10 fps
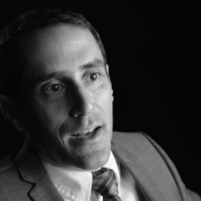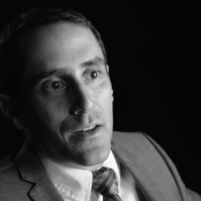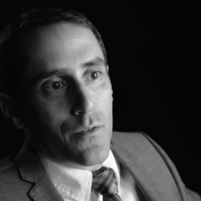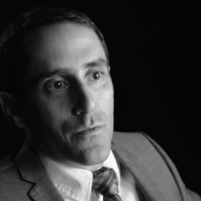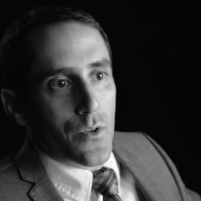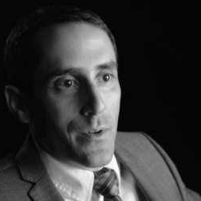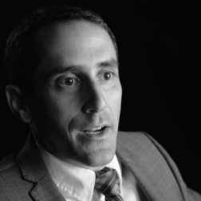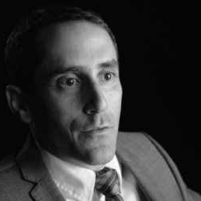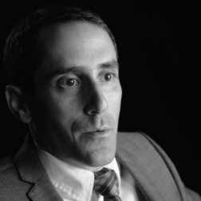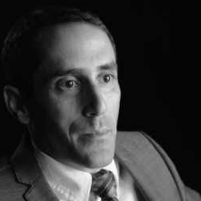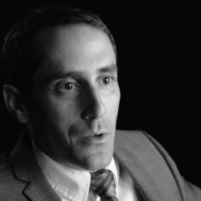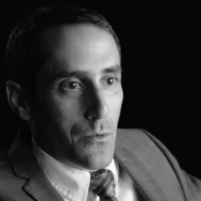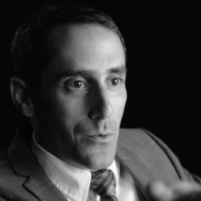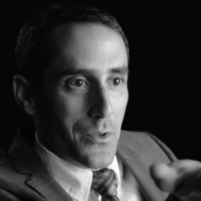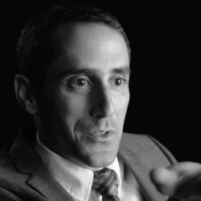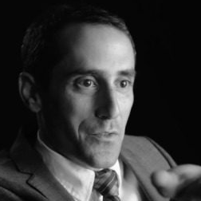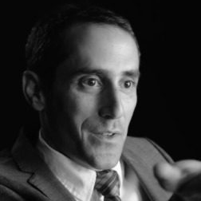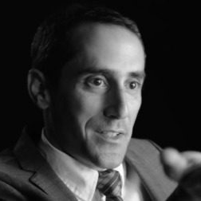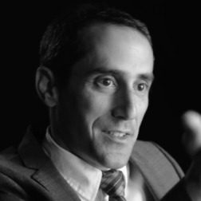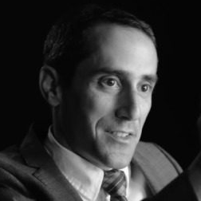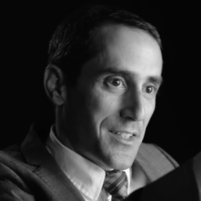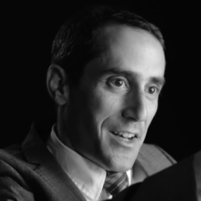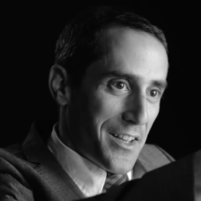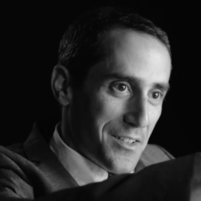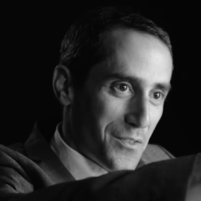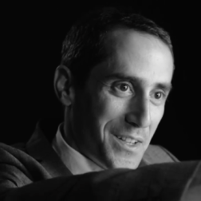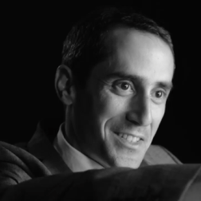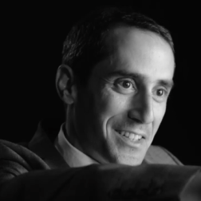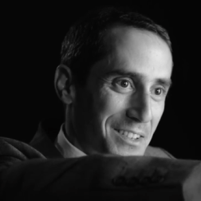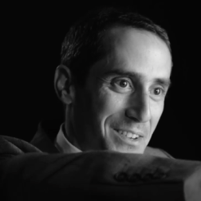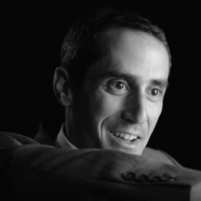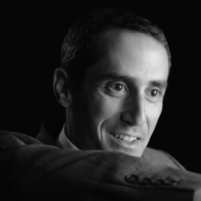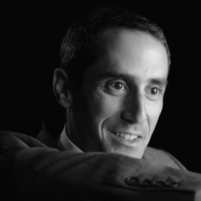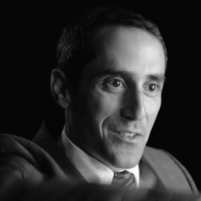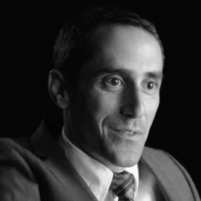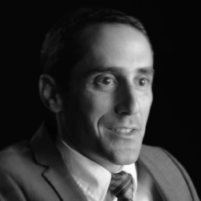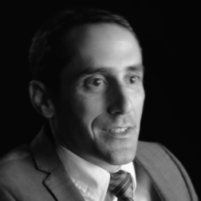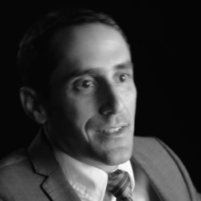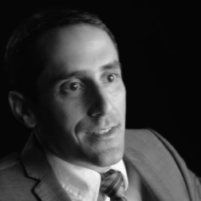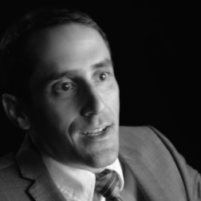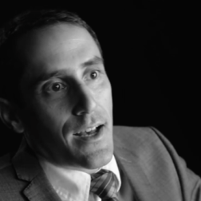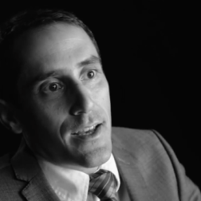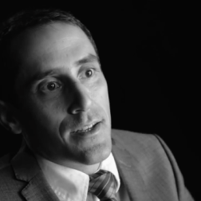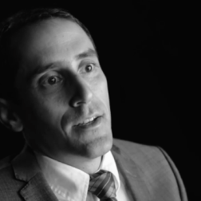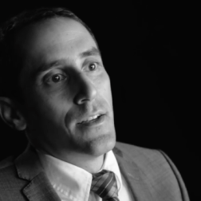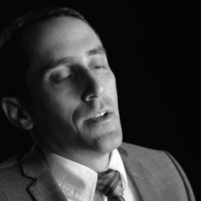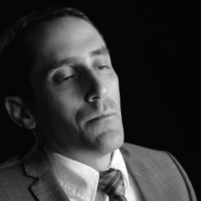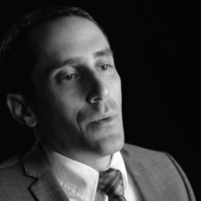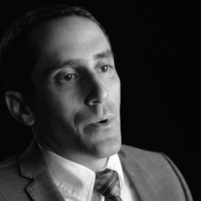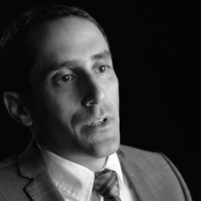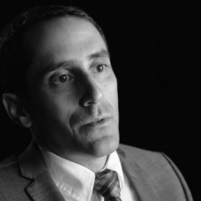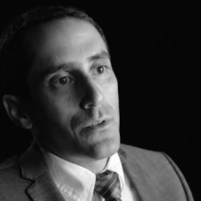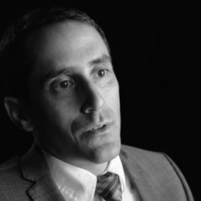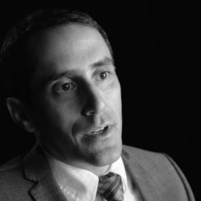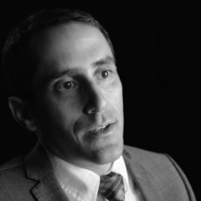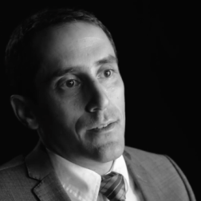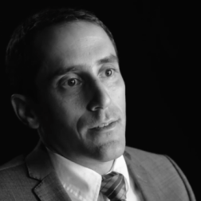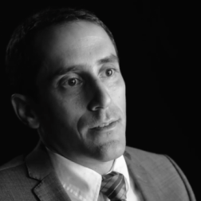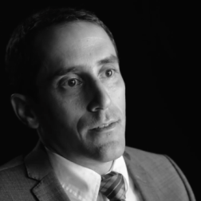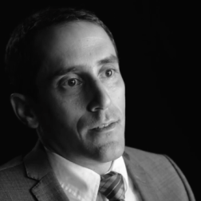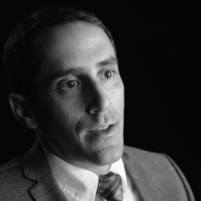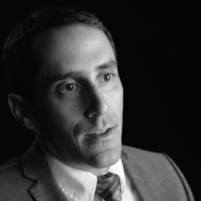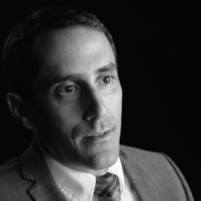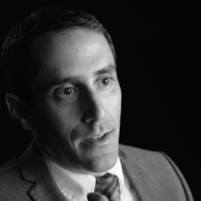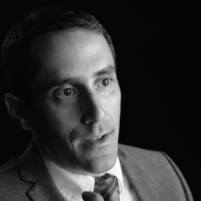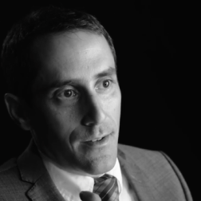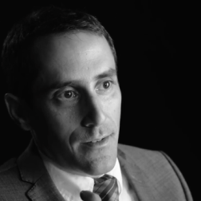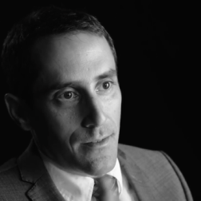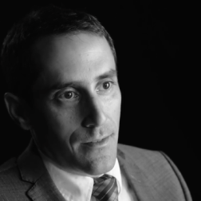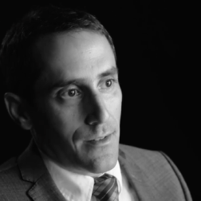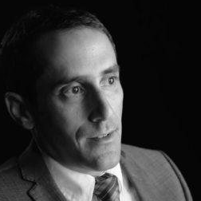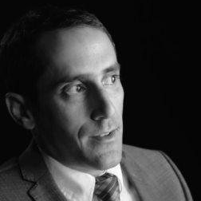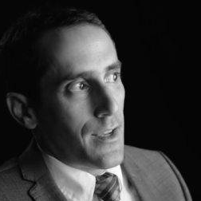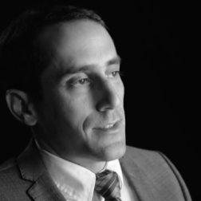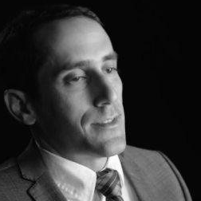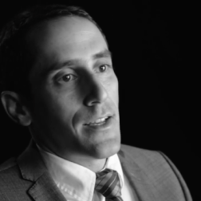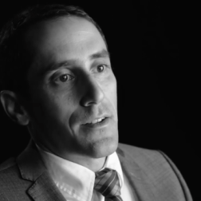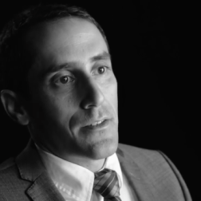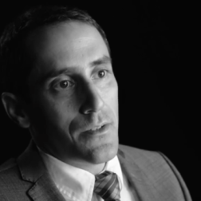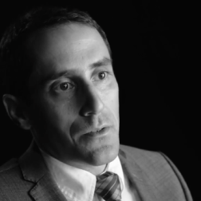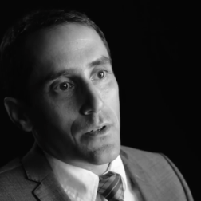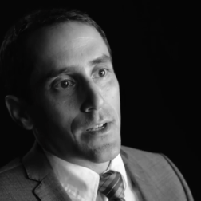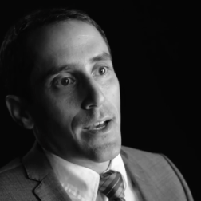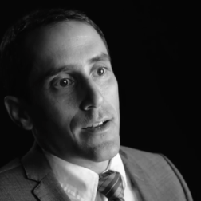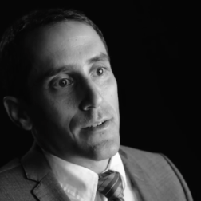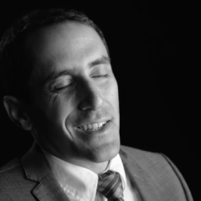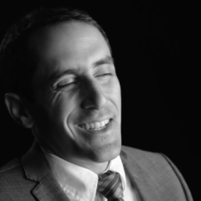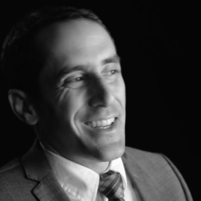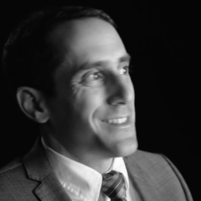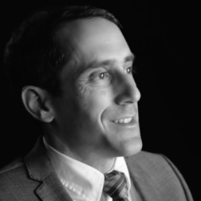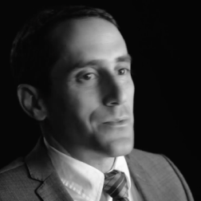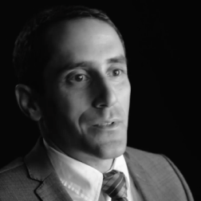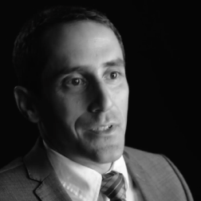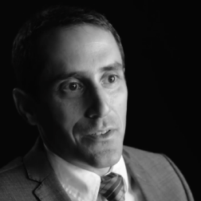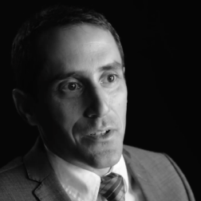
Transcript: kind of correct for a barrel roll because you're facing the sky and then you're facing the ground and then you're facing the sky. But when you look at, like, aesthetically, you look at it and you're like, yeah, it doesn't really